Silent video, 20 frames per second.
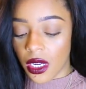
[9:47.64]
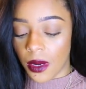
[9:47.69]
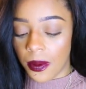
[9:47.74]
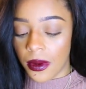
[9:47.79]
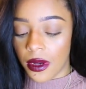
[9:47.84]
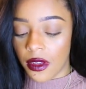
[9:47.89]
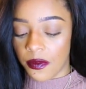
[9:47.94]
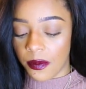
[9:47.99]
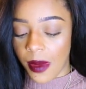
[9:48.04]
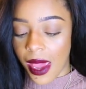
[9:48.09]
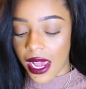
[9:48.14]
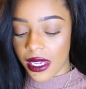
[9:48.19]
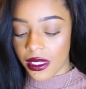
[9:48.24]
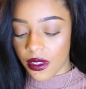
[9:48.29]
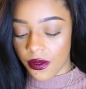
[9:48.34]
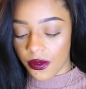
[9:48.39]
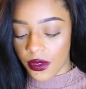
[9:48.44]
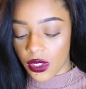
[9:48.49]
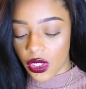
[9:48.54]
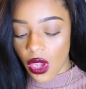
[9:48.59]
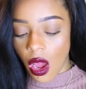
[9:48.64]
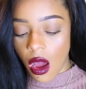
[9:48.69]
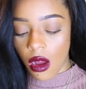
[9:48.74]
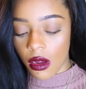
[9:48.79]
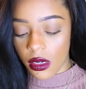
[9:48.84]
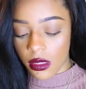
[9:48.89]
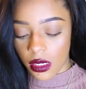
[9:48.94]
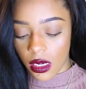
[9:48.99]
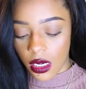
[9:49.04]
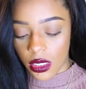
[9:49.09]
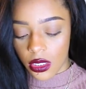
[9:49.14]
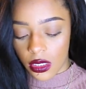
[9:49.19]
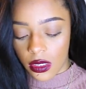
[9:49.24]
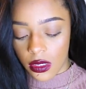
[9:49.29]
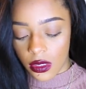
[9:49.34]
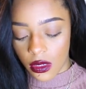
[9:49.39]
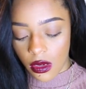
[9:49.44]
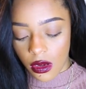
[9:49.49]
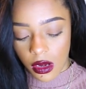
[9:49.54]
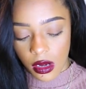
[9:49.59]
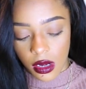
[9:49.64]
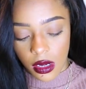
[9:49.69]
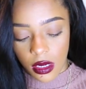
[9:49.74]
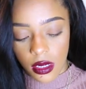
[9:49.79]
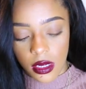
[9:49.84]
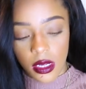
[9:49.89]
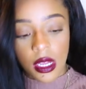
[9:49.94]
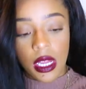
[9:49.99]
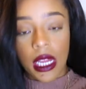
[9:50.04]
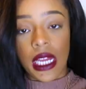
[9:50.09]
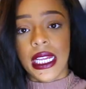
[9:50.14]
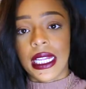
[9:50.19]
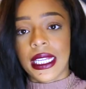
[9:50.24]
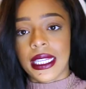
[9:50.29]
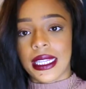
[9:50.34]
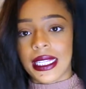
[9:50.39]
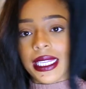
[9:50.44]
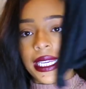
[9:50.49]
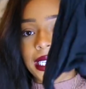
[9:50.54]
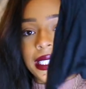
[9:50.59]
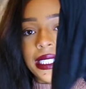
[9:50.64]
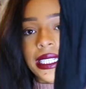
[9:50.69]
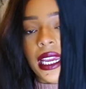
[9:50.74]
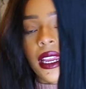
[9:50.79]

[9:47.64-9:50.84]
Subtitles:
couple of pairs of socks. I just got these